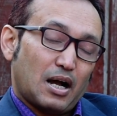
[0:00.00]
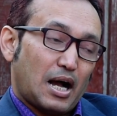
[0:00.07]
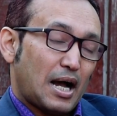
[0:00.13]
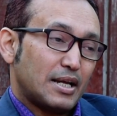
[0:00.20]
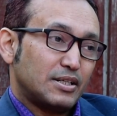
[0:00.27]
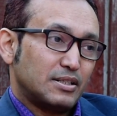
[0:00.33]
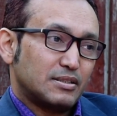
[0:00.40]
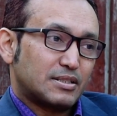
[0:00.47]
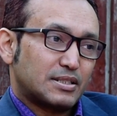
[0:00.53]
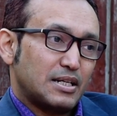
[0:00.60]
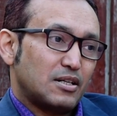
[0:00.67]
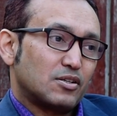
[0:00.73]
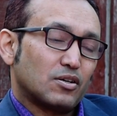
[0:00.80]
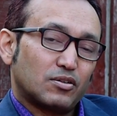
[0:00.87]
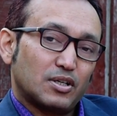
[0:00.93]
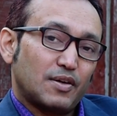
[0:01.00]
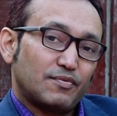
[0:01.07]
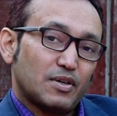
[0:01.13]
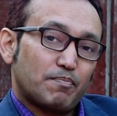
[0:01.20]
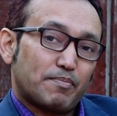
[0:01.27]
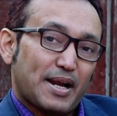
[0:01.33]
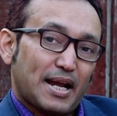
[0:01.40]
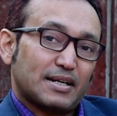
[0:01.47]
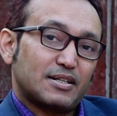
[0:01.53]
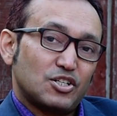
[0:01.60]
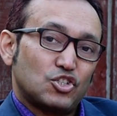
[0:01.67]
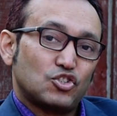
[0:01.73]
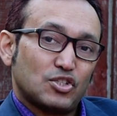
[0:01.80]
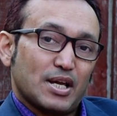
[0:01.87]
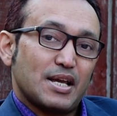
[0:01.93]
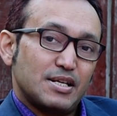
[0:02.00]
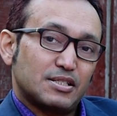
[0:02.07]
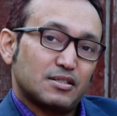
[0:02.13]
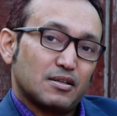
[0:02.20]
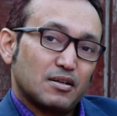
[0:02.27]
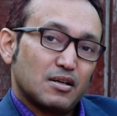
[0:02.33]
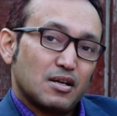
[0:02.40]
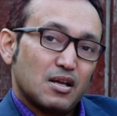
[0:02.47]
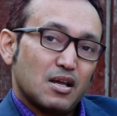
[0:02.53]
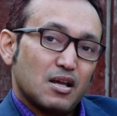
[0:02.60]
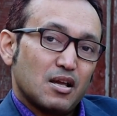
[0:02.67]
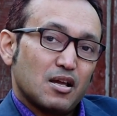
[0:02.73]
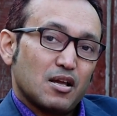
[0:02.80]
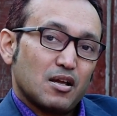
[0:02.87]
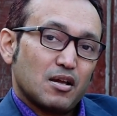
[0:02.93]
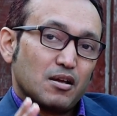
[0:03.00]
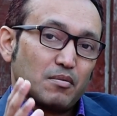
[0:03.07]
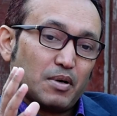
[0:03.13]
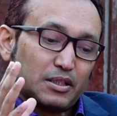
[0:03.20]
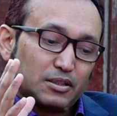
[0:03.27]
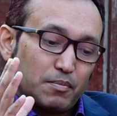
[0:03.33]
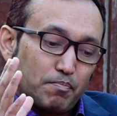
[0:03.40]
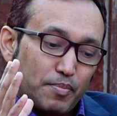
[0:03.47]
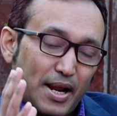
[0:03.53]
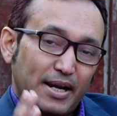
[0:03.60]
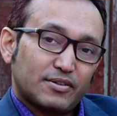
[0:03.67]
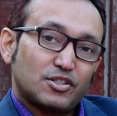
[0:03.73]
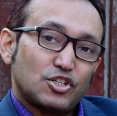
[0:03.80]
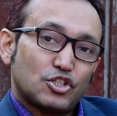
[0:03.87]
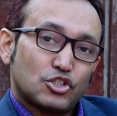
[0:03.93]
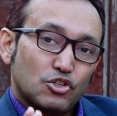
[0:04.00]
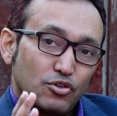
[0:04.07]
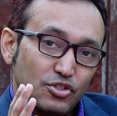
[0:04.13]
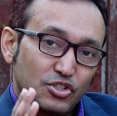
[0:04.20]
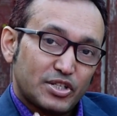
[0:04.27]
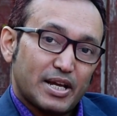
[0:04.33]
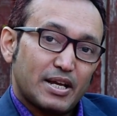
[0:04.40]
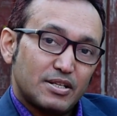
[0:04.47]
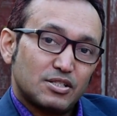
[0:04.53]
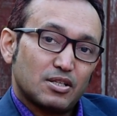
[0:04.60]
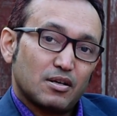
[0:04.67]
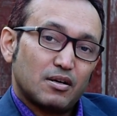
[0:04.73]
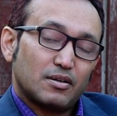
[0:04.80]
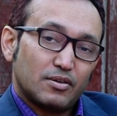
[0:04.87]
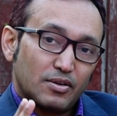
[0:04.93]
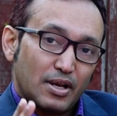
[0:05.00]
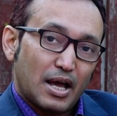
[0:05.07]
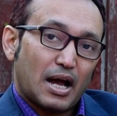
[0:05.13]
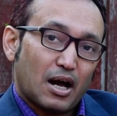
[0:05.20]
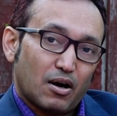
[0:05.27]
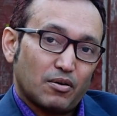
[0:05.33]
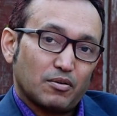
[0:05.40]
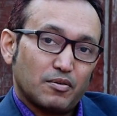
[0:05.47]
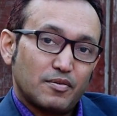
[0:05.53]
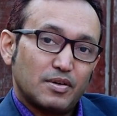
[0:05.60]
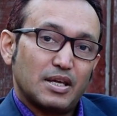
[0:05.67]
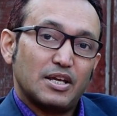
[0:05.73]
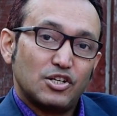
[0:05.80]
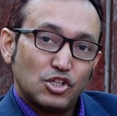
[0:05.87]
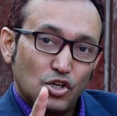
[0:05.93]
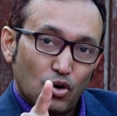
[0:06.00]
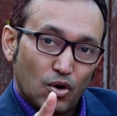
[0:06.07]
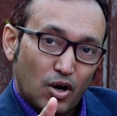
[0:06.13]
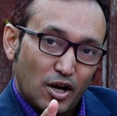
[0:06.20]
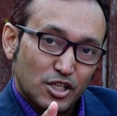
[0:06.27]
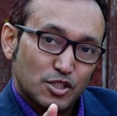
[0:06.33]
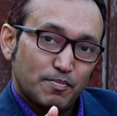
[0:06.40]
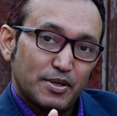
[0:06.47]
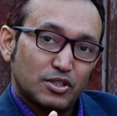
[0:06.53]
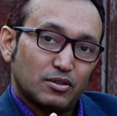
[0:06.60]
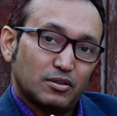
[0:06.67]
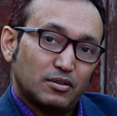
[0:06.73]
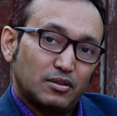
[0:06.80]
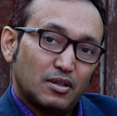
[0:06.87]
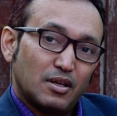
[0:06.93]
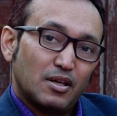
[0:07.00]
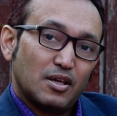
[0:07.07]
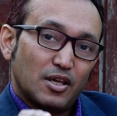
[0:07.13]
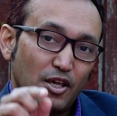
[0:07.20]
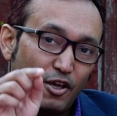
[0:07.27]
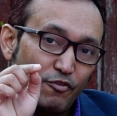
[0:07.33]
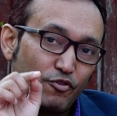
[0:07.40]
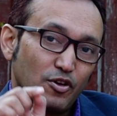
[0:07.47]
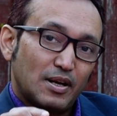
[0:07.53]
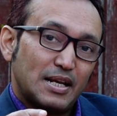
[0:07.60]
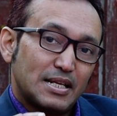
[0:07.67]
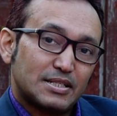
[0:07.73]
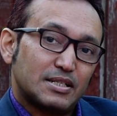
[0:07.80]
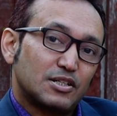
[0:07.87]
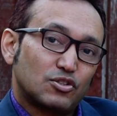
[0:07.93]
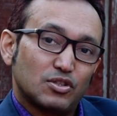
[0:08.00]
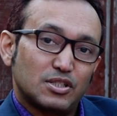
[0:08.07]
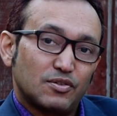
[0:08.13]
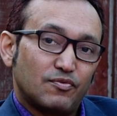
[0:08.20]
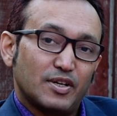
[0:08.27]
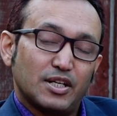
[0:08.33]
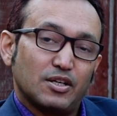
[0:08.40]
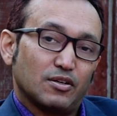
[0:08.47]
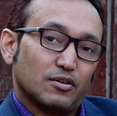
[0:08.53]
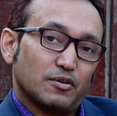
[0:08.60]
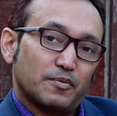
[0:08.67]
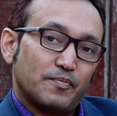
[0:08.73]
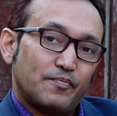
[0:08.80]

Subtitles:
I still don't know if the practice changed, but the practice should change now in your hospital if you're listening to this video.